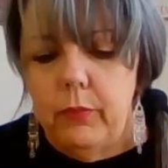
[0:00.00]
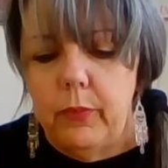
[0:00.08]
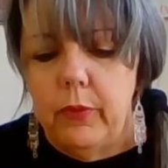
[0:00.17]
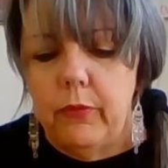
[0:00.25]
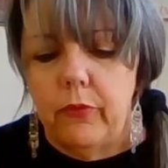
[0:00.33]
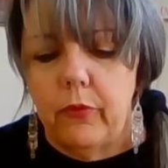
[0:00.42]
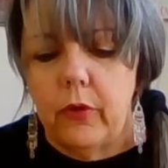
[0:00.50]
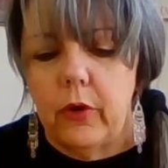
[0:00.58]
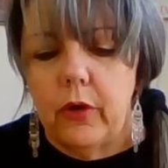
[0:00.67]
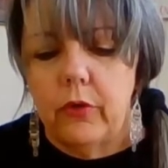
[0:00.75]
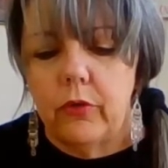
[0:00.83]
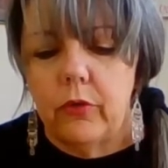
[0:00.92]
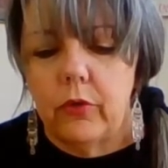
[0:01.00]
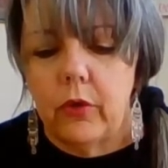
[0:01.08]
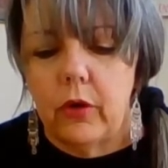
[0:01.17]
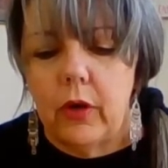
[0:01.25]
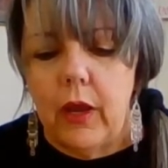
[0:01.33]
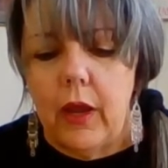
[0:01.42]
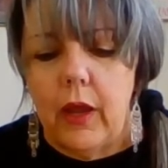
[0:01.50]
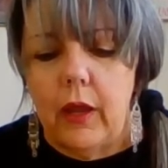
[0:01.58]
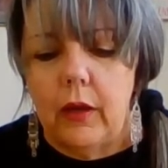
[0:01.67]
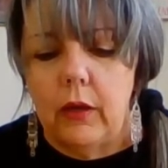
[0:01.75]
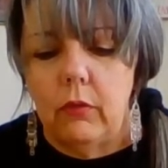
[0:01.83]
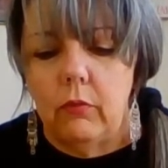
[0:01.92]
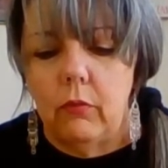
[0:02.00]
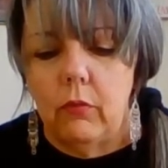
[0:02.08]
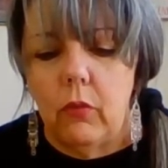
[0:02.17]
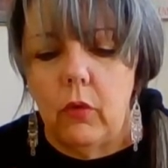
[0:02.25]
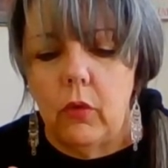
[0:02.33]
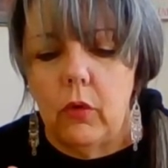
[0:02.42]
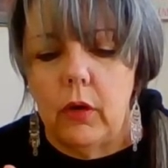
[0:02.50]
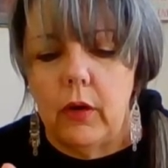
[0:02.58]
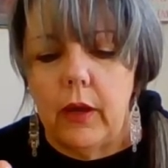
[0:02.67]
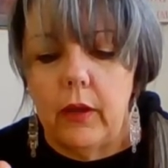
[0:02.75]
before I start adding more.